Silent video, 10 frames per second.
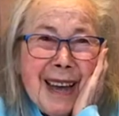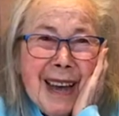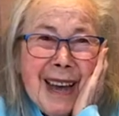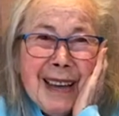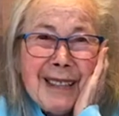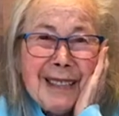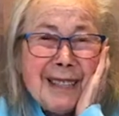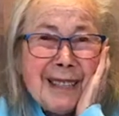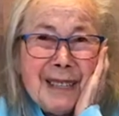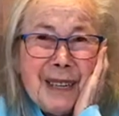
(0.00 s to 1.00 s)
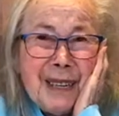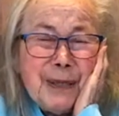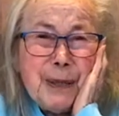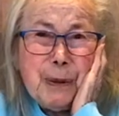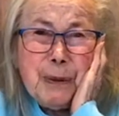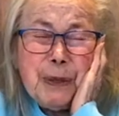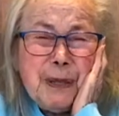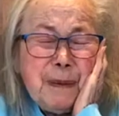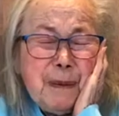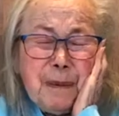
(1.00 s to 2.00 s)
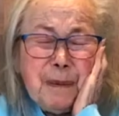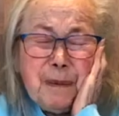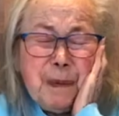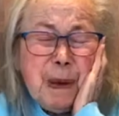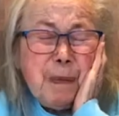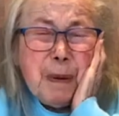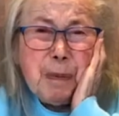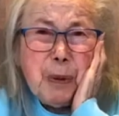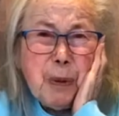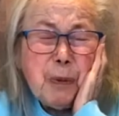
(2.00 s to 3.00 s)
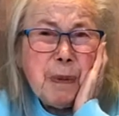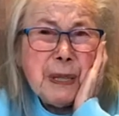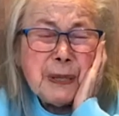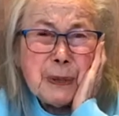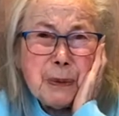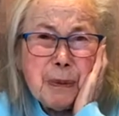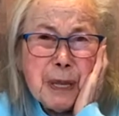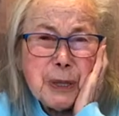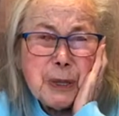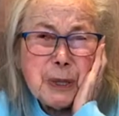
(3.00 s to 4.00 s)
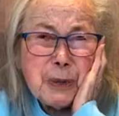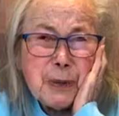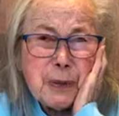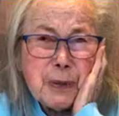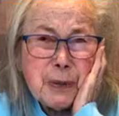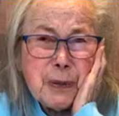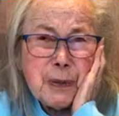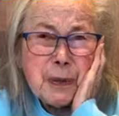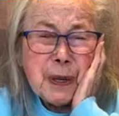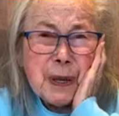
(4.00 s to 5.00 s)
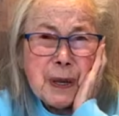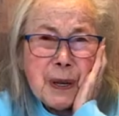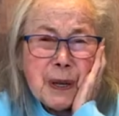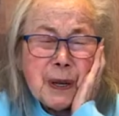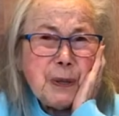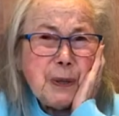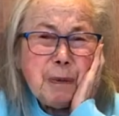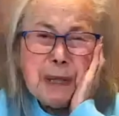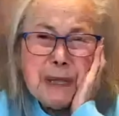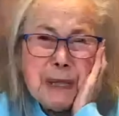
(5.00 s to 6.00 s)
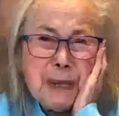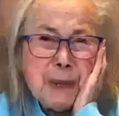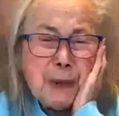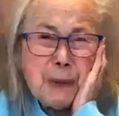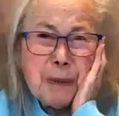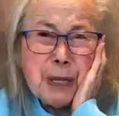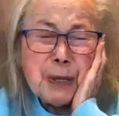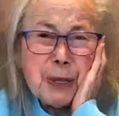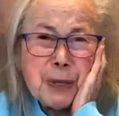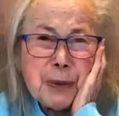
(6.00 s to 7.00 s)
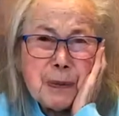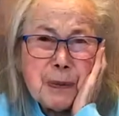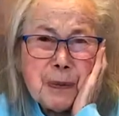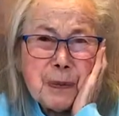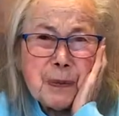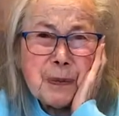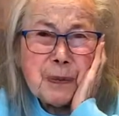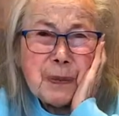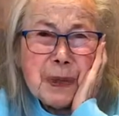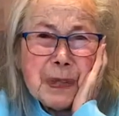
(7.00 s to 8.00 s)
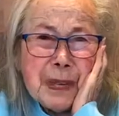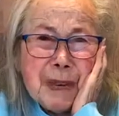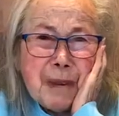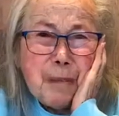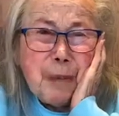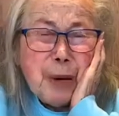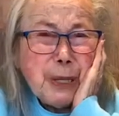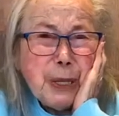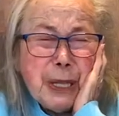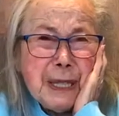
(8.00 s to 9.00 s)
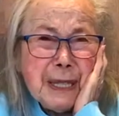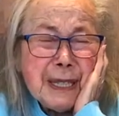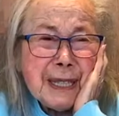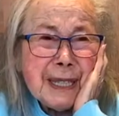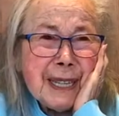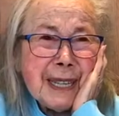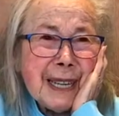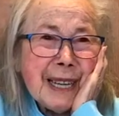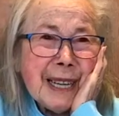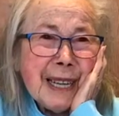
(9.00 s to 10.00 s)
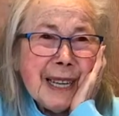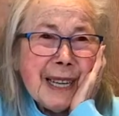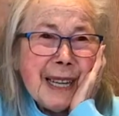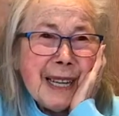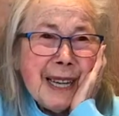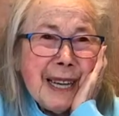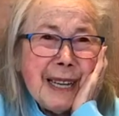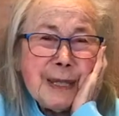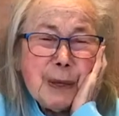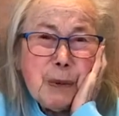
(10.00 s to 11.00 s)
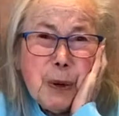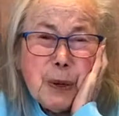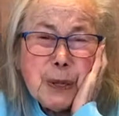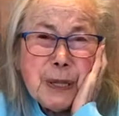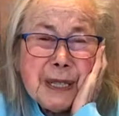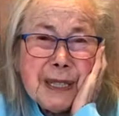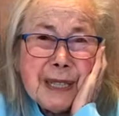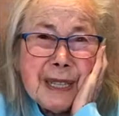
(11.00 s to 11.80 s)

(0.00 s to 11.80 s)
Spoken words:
and don't be people who miss so much, because you're missing so much. Prejudice is the worst